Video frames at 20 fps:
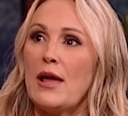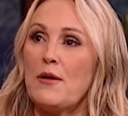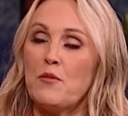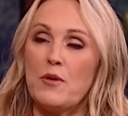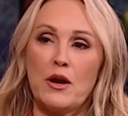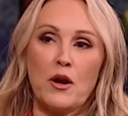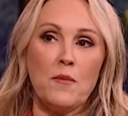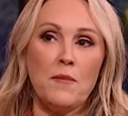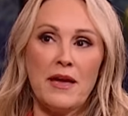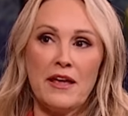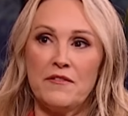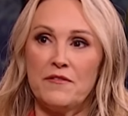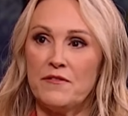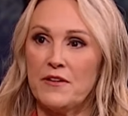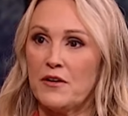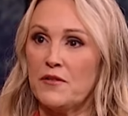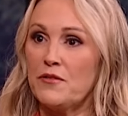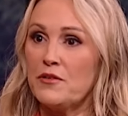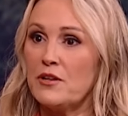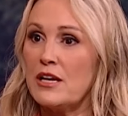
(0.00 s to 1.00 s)
we are made
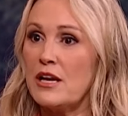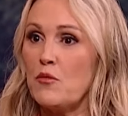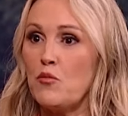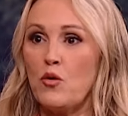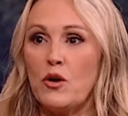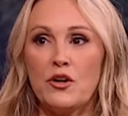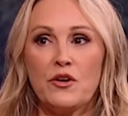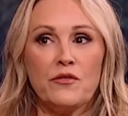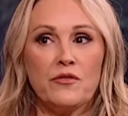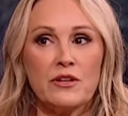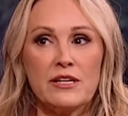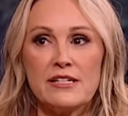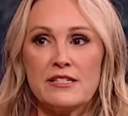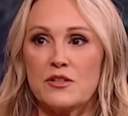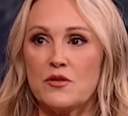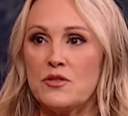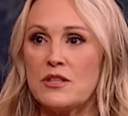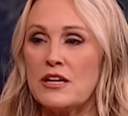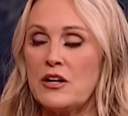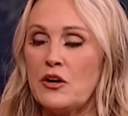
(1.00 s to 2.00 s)
fearfully and wonderfully.
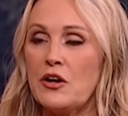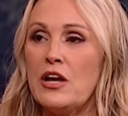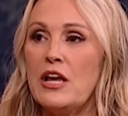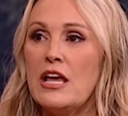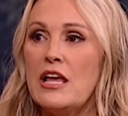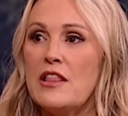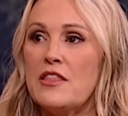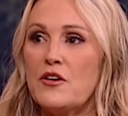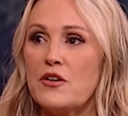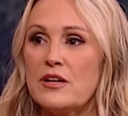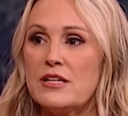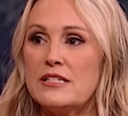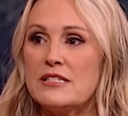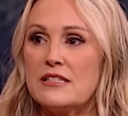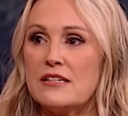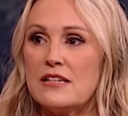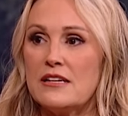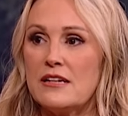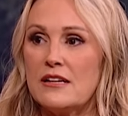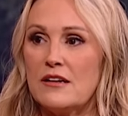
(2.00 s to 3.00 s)
So there is